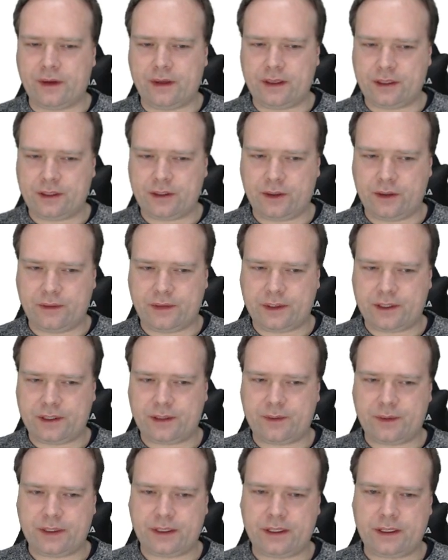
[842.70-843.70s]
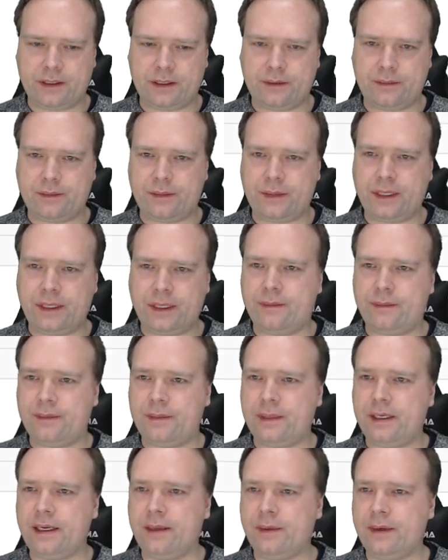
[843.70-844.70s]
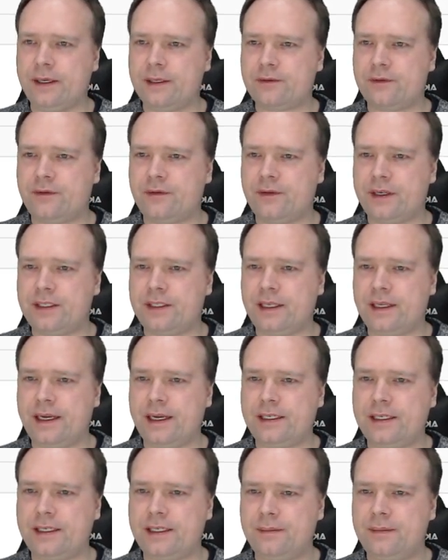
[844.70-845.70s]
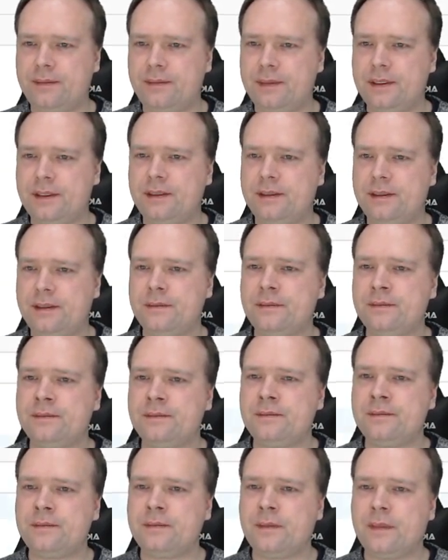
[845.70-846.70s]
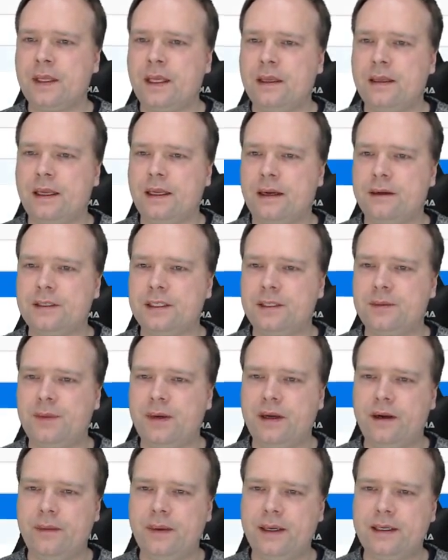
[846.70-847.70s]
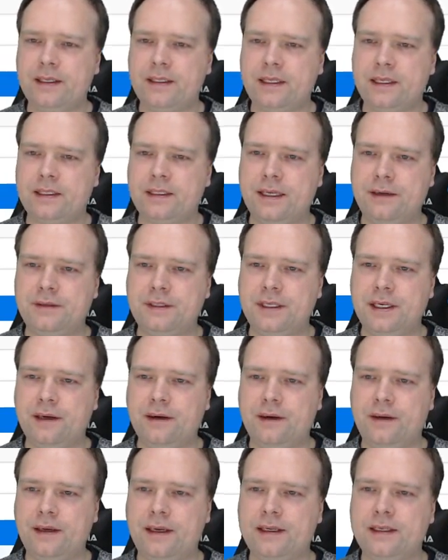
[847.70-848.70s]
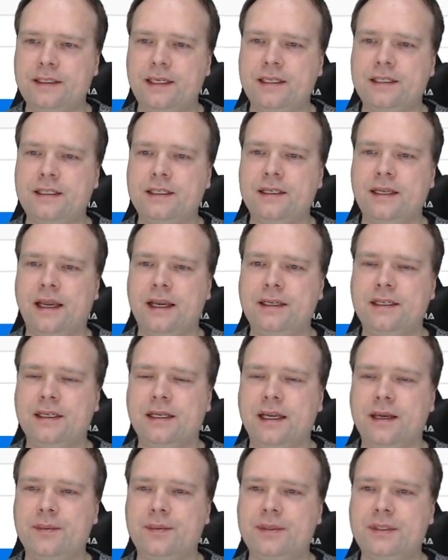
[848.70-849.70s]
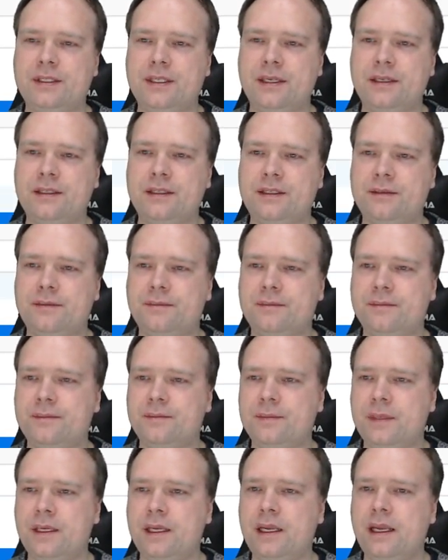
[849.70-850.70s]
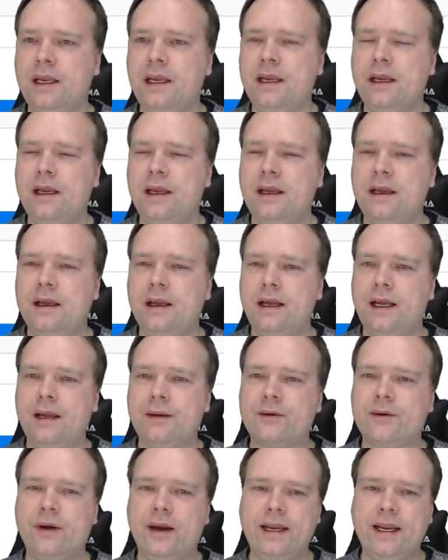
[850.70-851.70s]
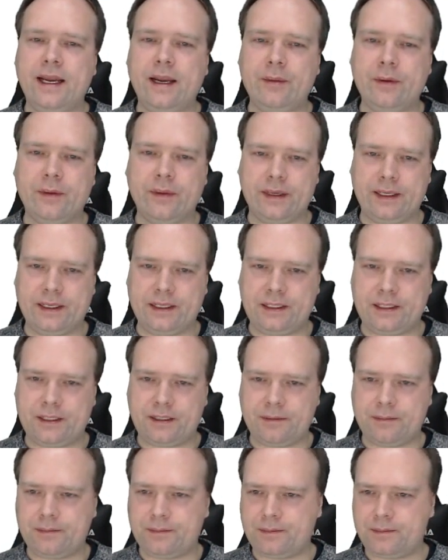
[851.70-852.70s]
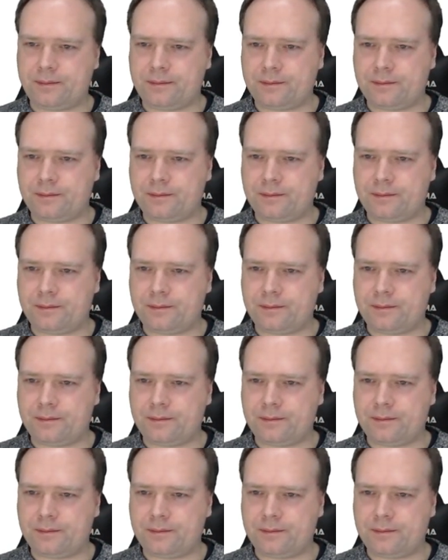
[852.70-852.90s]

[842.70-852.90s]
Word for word: of the other servers, but yeah, let me just refresh the data. Now it says pyramid, it says Slave Zero, and it says 99%. I'm quite happy with this.